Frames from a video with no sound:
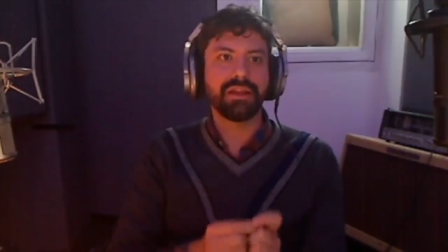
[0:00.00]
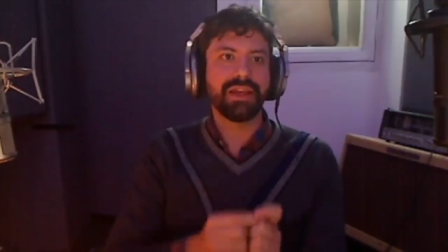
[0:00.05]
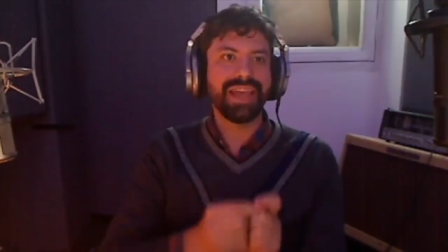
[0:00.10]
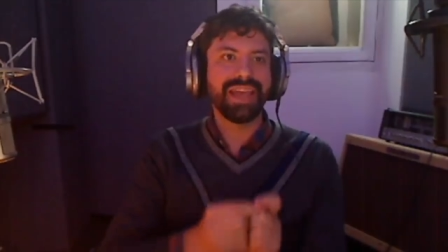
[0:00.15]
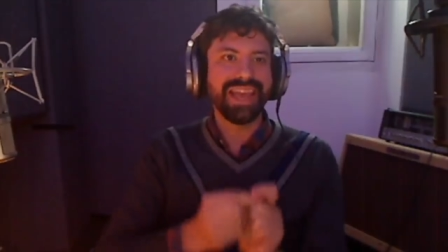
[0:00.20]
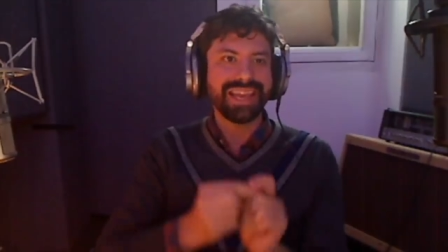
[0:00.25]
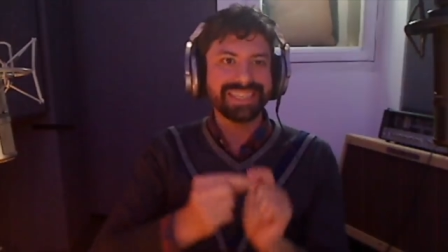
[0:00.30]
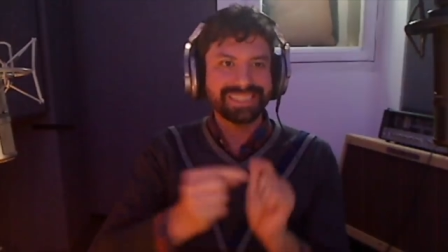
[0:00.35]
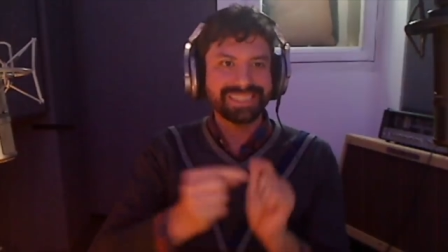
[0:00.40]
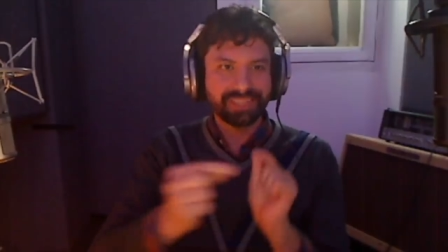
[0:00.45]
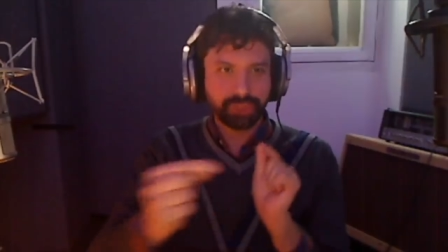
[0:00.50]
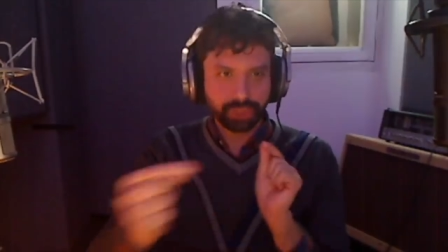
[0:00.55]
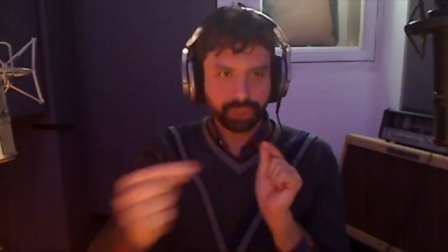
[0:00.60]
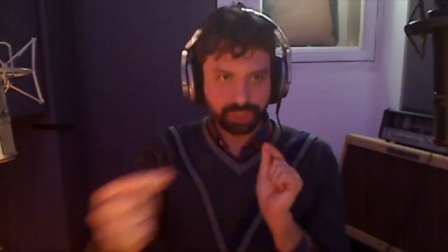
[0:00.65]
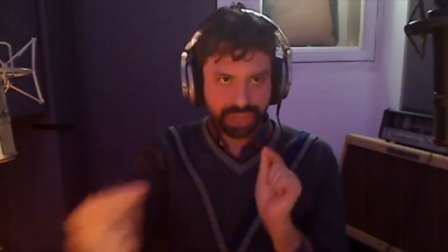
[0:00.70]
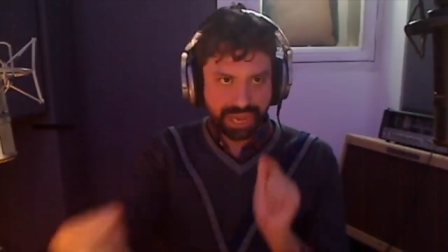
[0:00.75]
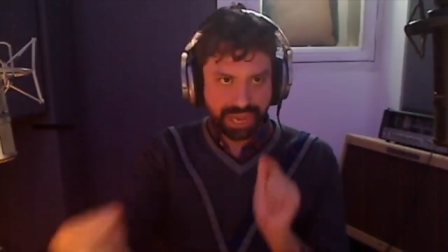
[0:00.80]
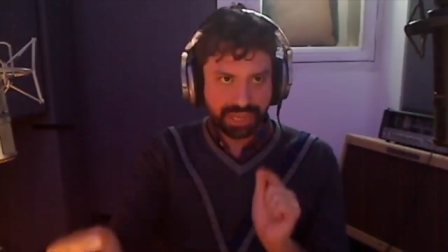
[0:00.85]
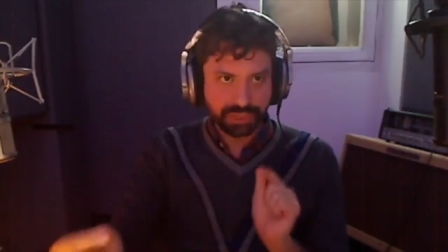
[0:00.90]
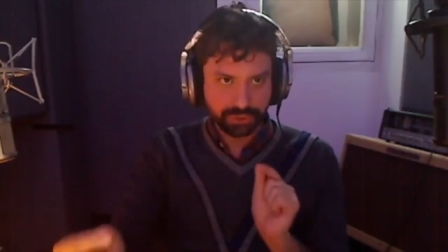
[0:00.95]

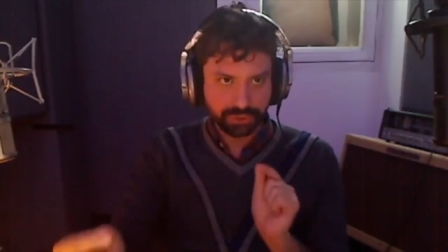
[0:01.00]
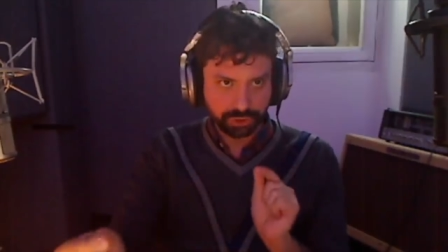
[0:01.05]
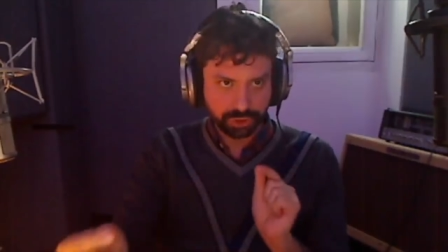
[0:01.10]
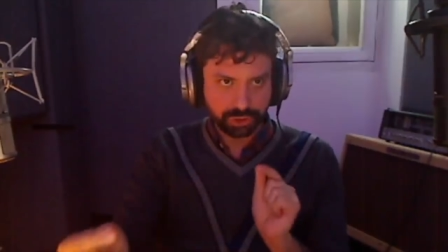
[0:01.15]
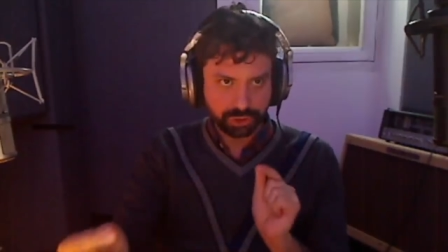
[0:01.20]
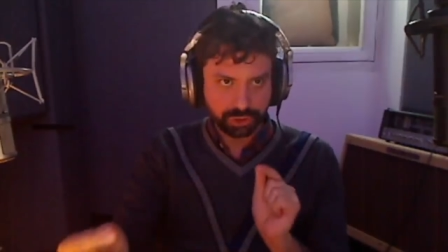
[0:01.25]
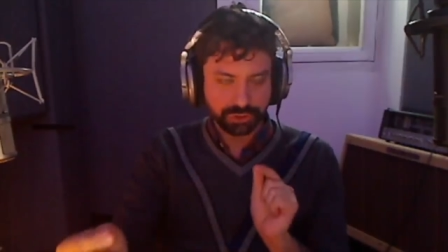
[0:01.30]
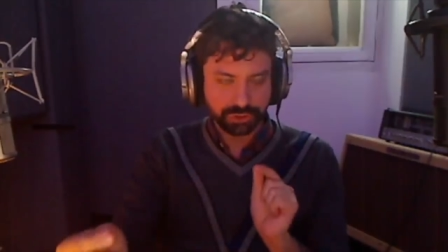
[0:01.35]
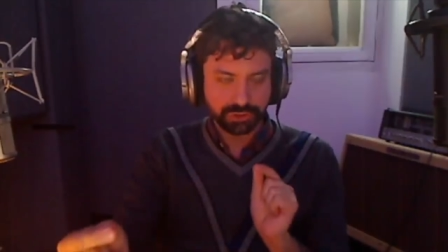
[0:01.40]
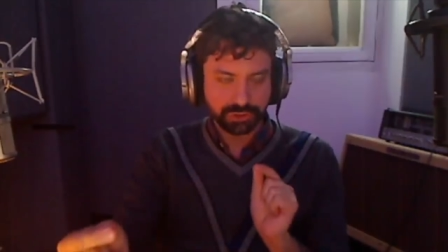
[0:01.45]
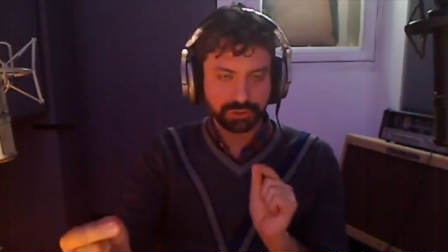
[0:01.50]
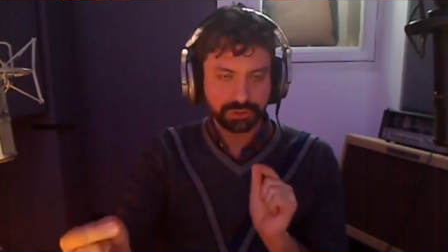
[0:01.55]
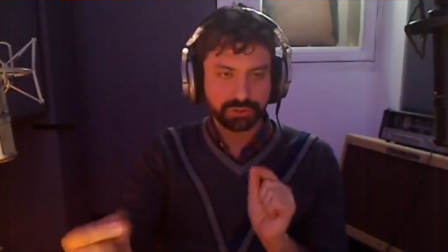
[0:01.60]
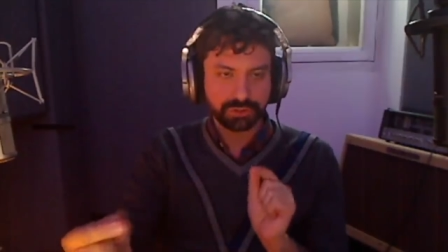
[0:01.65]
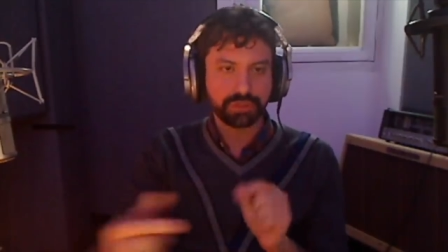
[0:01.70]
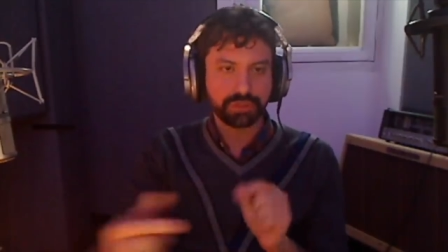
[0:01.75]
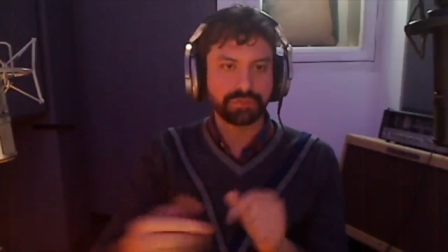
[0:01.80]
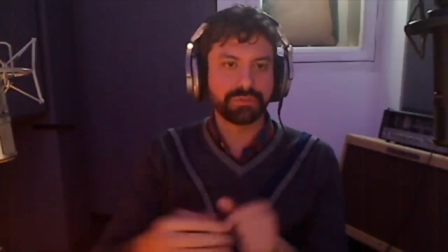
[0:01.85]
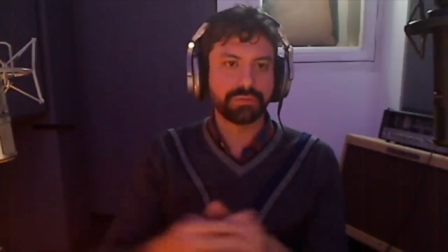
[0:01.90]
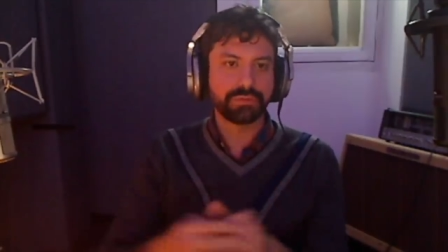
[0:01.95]
exchange
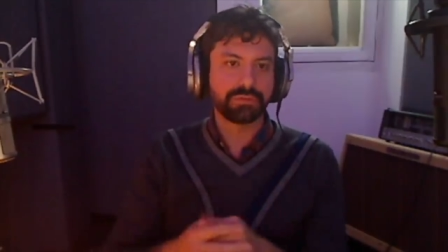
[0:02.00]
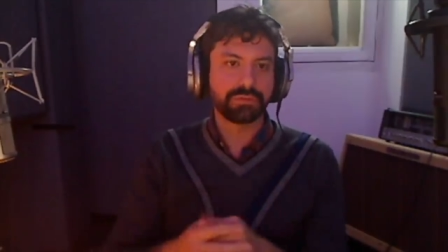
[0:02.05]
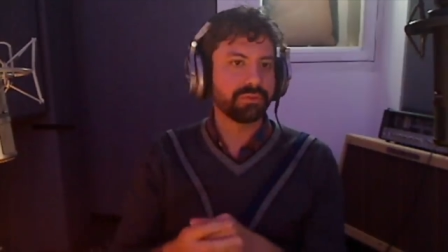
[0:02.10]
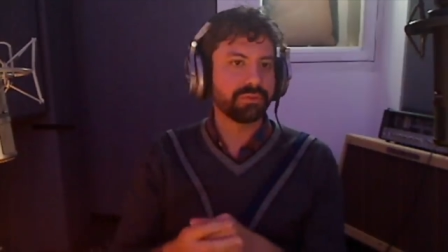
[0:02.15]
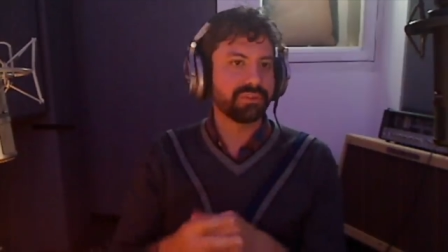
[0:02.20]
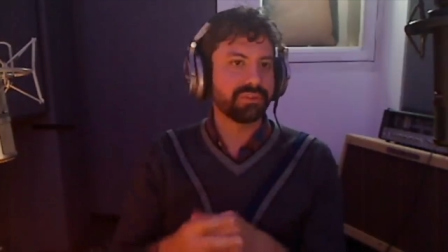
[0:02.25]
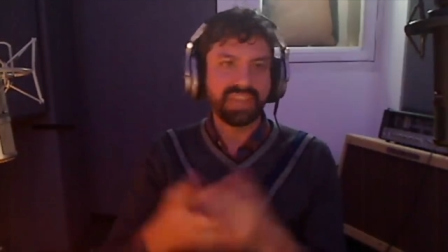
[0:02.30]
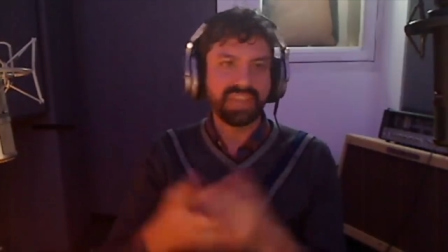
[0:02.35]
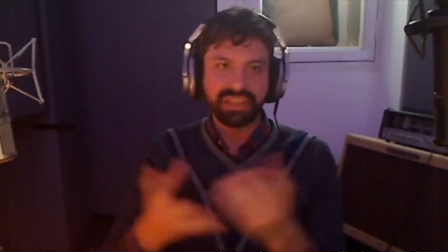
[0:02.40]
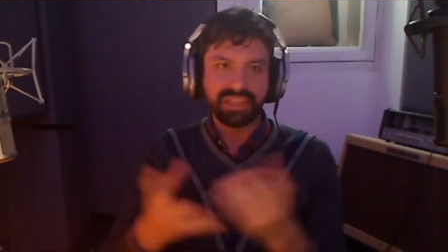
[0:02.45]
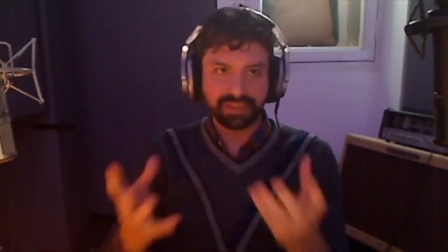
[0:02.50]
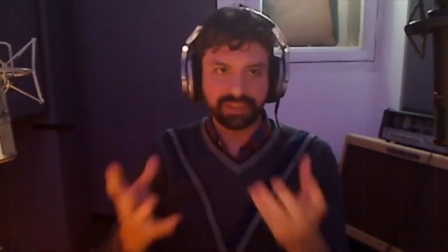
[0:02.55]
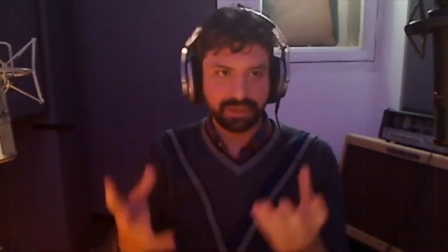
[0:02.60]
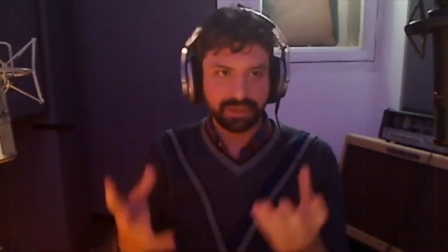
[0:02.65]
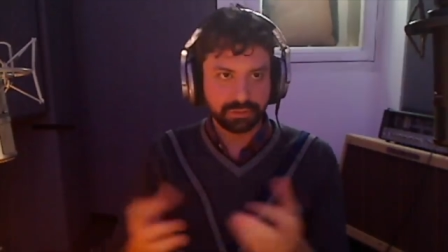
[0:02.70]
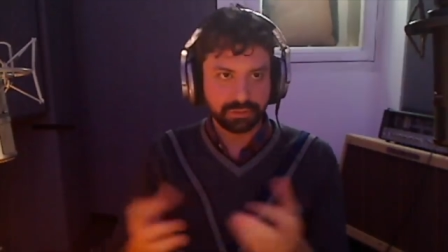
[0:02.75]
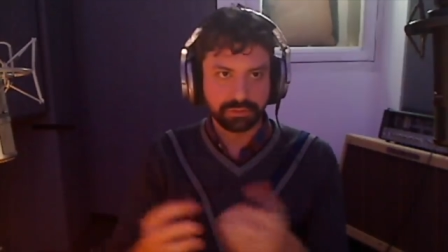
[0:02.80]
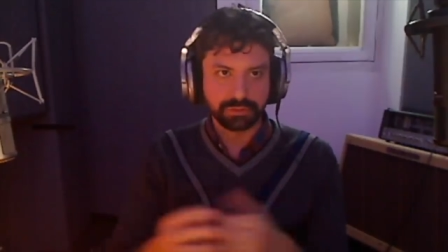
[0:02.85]
of data